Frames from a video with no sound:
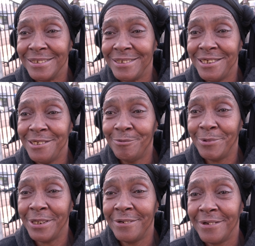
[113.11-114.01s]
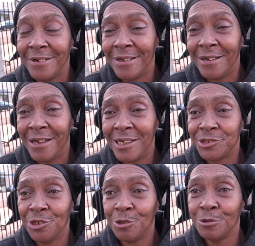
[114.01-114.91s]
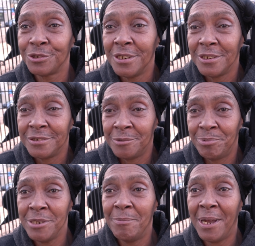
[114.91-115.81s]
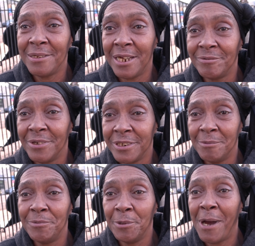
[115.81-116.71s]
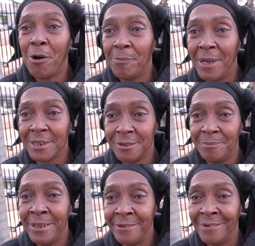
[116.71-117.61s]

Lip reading: In any event, I chose to bring my life, give the power back to me.